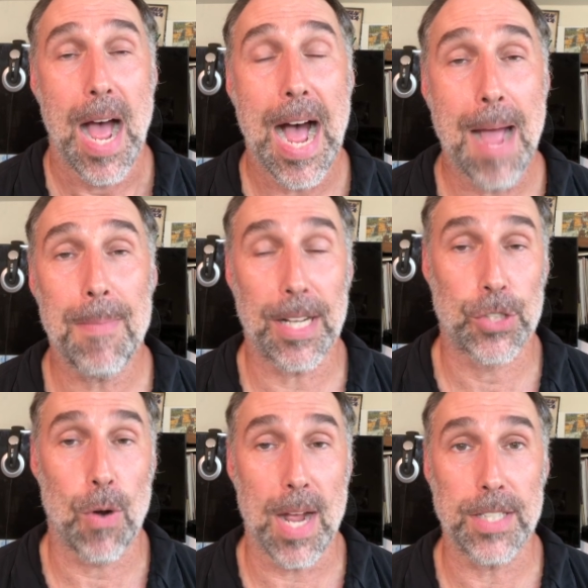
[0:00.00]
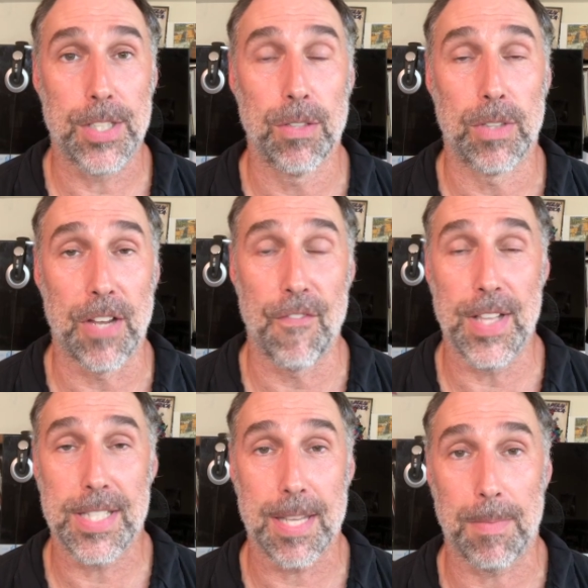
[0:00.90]
I'm not trying to
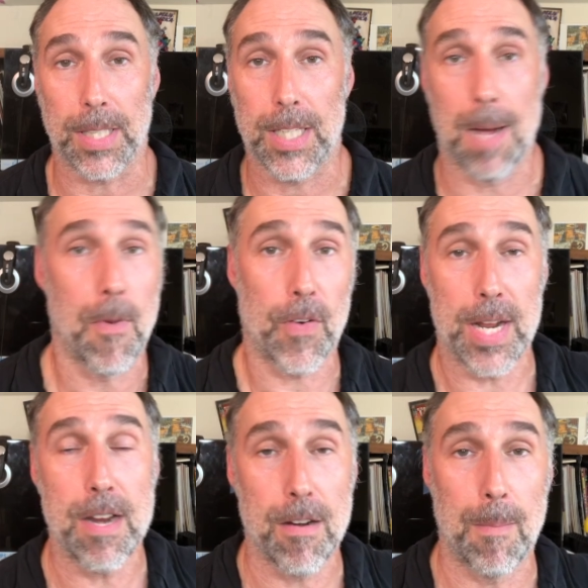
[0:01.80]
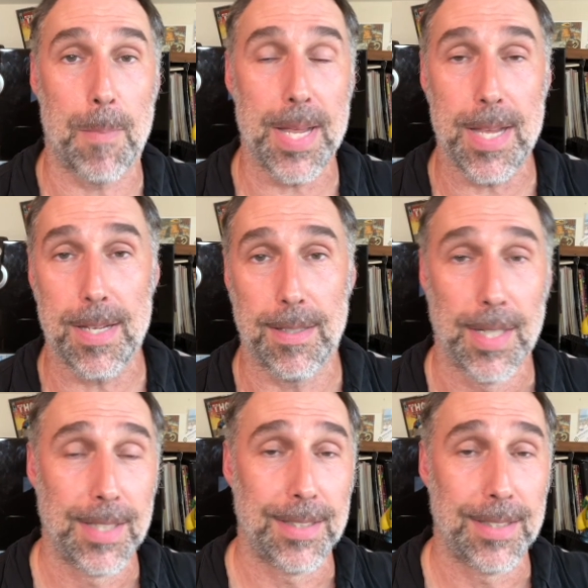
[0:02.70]
convince them to come over here and be